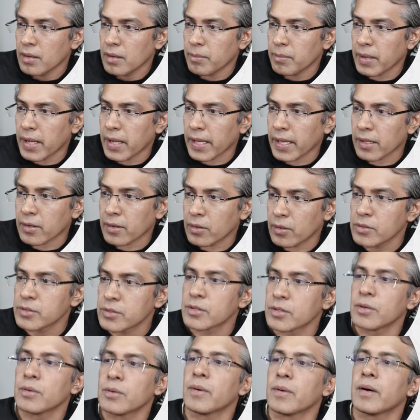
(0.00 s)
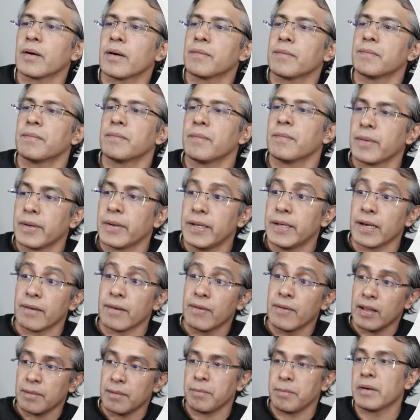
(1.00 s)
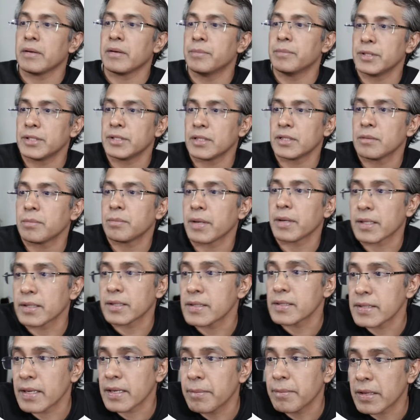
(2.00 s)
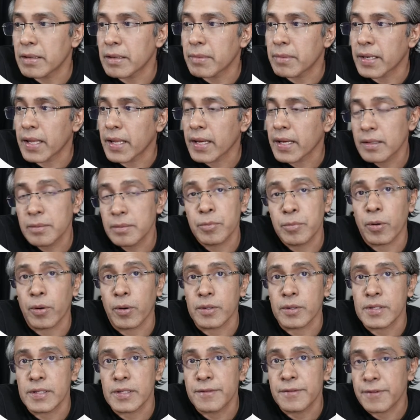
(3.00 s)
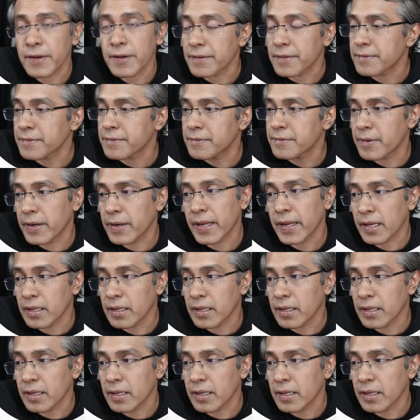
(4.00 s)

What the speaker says: but I can also develop my bishop and at the same time attack the pawn on c5, right?